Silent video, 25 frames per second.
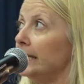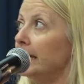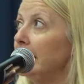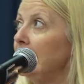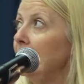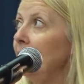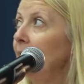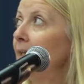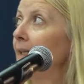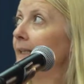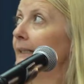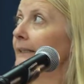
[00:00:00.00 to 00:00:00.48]

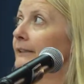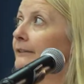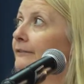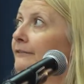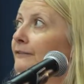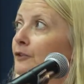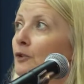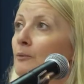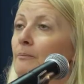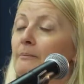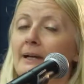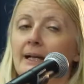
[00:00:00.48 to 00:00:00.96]
And
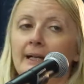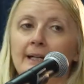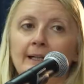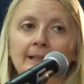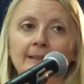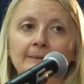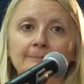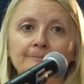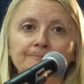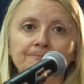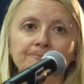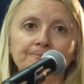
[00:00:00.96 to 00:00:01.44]

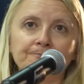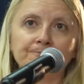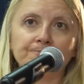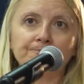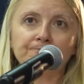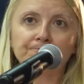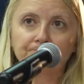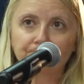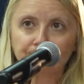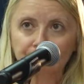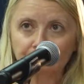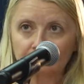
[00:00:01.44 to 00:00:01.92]

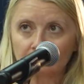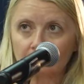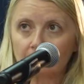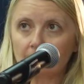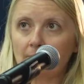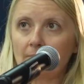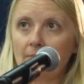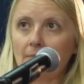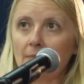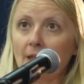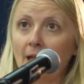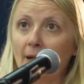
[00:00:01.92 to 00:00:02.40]
from
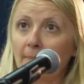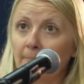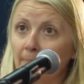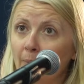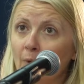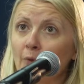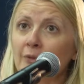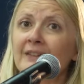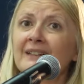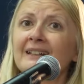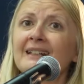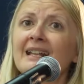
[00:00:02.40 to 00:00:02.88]

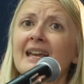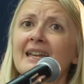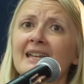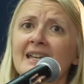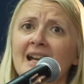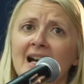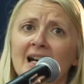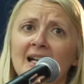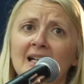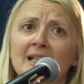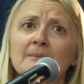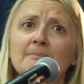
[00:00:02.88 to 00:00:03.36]
both an
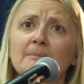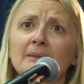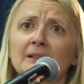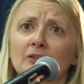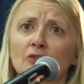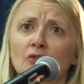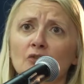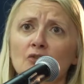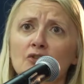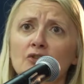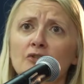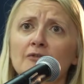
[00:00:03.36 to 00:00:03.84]
AI, but
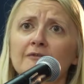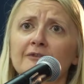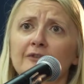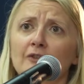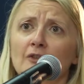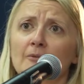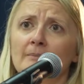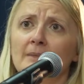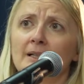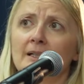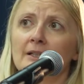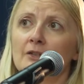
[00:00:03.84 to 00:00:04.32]
also
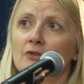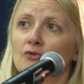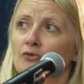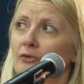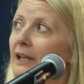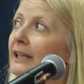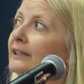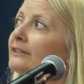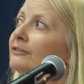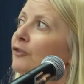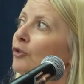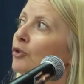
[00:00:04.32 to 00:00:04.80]
from a
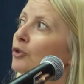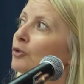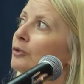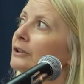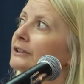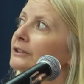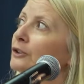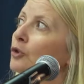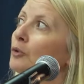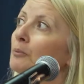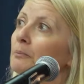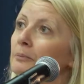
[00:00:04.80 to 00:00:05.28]

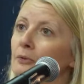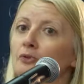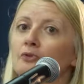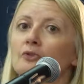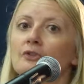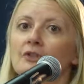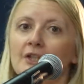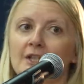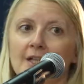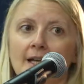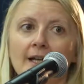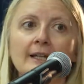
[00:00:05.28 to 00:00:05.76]
straightforward
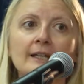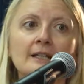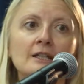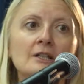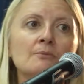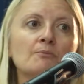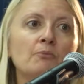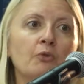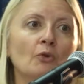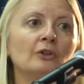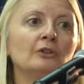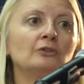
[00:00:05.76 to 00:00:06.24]
computer science
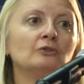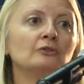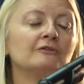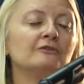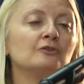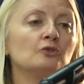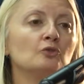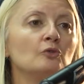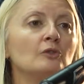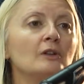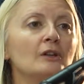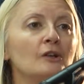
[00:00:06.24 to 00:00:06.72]
point of
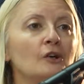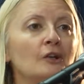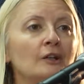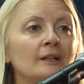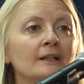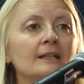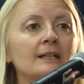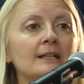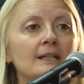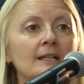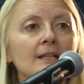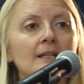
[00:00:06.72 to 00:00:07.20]
view,
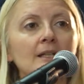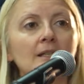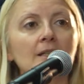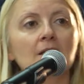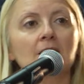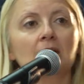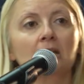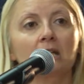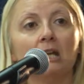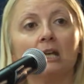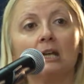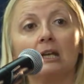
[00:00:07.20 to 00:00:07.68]
learning
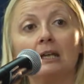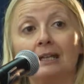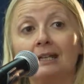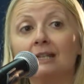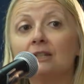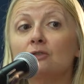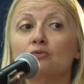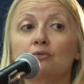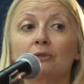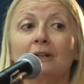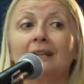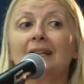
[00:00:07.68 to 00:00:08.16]
is
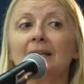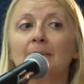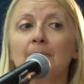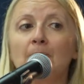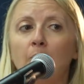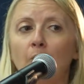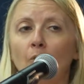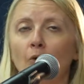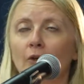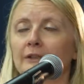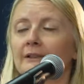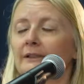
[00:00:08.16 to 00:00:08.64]
really
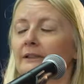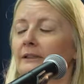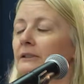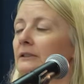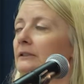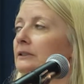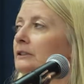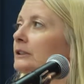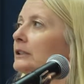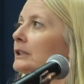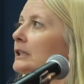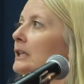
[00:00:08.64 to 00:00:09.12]

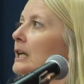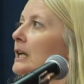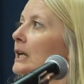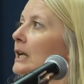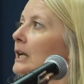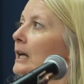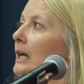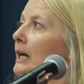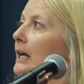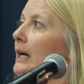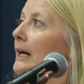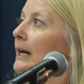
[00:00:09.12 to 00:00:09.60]
important.
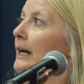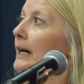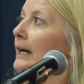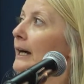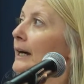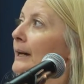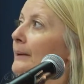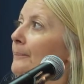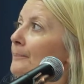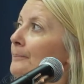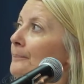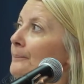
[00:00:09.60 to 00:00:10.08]

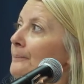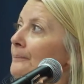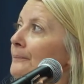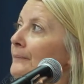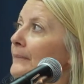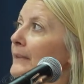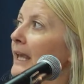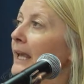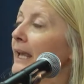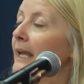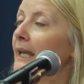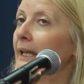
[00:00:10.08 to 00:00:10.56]

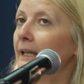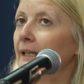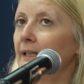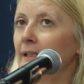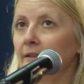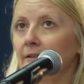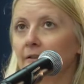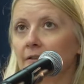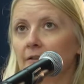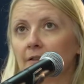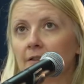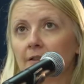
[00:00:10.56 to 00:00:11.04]
And
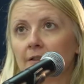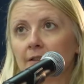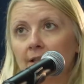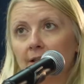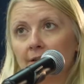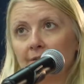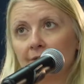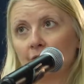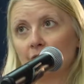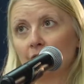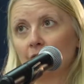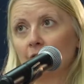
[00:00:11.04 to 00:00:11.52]

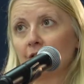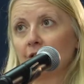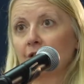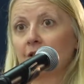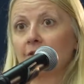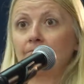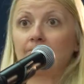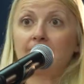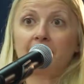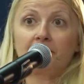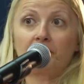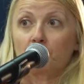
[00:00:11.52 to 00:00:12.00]

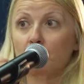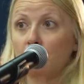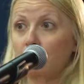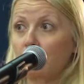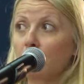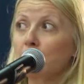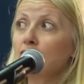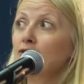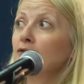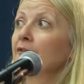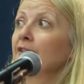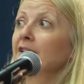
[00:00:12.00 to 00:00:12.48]
there's
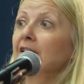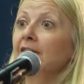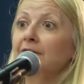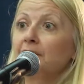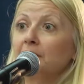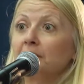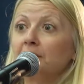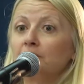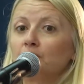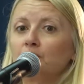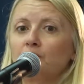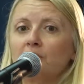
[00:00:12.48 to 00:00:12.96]
lots of
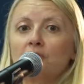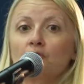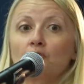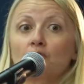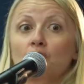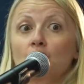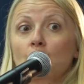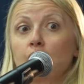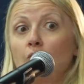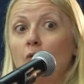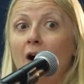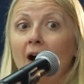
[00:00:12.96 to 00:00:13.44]
different
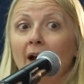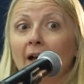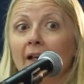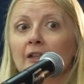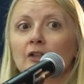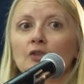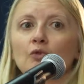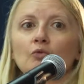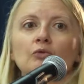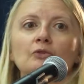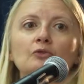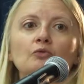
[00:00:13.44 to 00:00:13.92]
reasons why
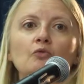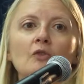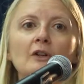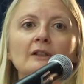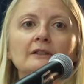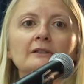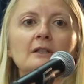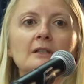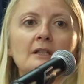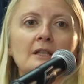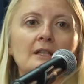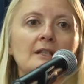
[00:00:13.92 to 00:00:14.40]
you would
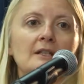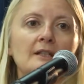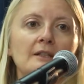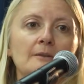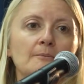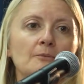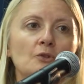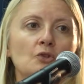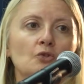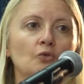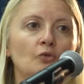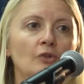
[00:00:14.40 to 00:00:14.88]
want
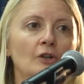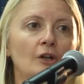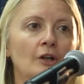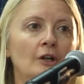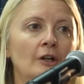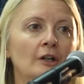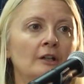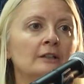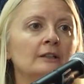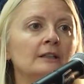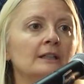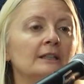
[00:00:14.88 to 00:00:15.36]
systems to
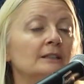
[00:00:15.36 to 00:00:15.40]
learn.